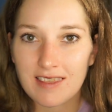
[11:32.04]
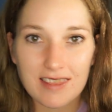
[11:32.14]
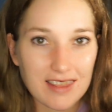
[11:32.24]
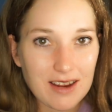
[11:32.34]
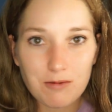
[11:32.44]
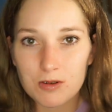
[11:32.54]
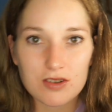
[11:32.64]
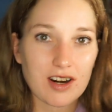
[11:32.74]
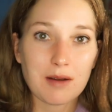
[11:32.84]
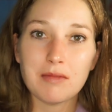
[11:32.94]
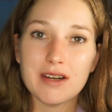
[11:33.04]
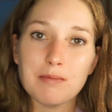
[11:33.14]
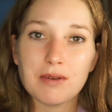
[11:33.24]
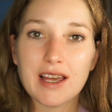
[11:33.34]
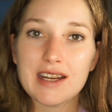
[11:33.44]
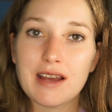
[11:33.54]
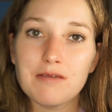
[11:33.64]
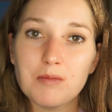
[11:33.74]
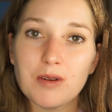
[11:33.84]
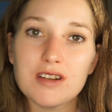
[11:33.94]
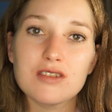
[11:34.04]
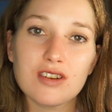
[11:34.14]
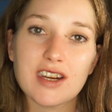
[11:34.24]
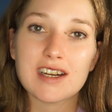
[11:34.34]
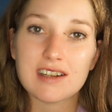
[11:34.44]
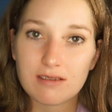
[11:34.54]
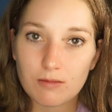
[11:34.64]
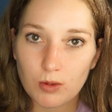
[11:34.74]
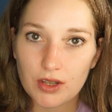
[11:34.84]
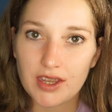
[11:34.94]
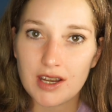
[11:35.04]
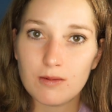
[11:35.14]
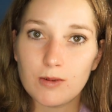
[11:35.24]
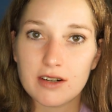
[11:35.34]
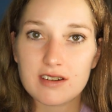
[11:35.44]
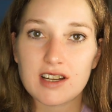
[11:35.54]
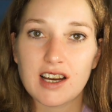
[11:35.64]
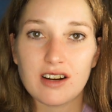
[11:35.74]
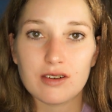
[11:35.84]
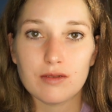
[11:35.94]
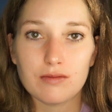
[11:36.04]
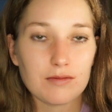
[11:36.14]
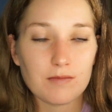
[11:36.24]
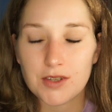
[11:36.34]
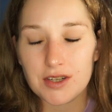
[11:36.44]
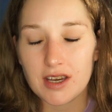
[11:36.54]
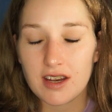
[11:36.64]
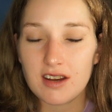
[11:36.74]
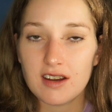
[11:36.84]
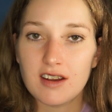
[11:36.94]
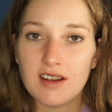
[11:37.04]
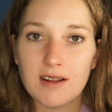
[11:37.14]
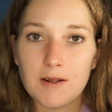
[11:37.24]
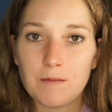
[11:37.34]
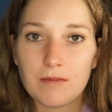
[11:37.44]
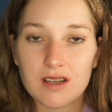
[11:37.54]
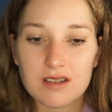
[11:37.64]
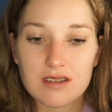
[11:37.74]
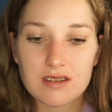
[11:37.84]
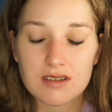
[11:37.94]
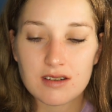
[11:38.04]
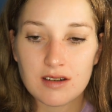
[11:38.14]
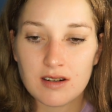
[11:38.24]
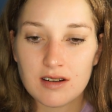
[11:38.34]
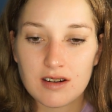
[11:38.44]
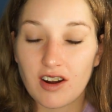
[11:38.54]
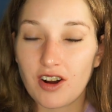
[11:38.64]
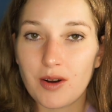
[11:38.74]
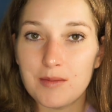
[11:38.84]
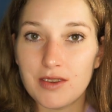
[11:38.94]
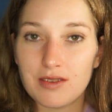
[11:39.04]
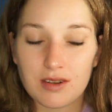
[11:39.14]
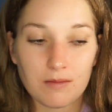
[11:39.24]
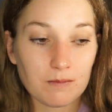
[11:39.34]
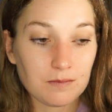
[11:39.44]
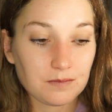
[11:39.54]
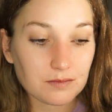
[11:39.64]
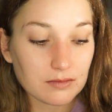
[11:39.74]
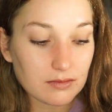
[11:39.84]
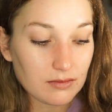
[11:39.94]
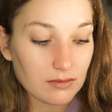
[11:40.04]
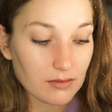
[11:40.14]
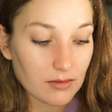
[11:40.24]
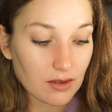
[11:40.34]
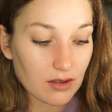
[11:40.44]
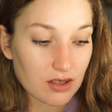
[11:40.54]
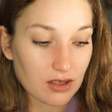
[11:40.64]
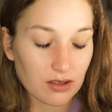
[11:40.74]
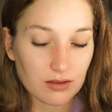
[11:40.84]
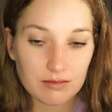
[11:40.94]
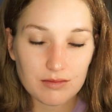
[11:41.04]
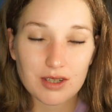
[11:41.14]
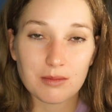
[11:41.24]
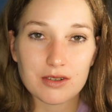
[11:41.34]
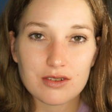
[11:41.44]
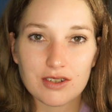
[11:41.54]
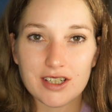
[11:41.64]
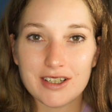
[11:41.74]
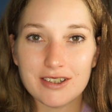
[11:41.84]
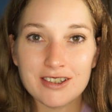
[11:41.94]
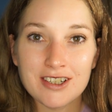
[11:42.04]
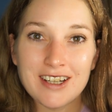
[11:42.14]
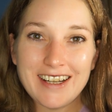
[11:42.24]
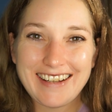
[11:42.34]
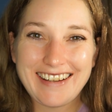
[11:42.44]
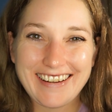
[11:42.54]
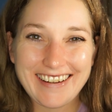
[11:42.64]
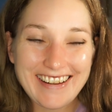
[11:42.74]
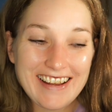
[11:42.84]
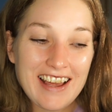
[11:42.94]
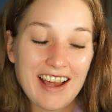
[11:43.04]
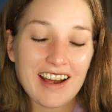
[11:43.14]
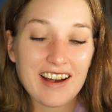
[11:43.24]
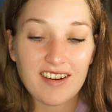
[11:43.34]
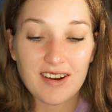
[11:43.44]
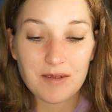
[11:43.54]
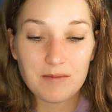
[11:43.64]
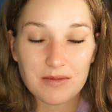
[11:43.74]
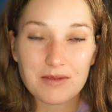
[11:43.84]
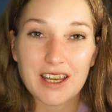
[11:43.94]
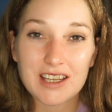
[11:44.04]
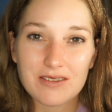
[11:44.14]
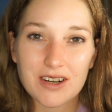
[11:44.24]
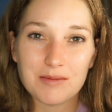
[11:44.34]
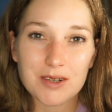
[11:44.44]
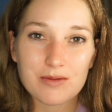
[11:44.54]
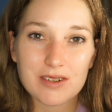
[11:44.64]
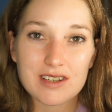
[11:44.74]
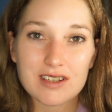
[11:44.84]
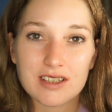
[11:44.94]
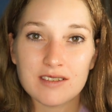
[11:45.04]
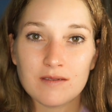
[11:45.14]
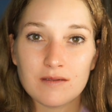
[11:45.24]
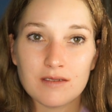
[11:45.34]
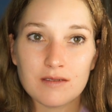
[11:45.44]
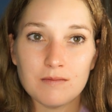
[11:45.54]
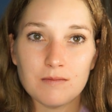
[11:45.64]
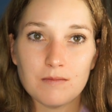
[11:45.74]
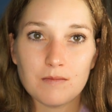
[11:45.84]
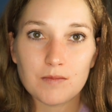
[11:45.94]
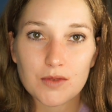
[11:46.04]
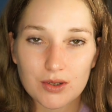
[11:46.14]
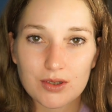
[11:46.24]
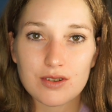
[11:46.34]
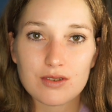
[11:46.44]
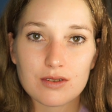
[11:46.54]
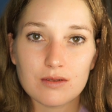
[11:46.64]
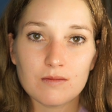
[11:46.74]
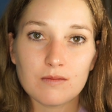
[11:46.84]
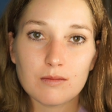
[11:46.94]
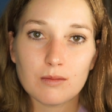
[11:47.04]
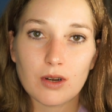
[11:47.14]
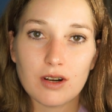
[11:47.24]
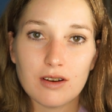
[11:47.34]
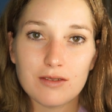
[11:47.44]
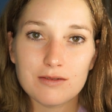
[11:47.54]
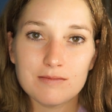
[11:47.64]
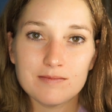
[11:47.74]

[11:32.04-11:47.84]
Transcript: they will try and manipulate everybody to get what they want out of the day. It's a common thing. So much to ego. Thank you very much for listening. Talk to you soon. One love.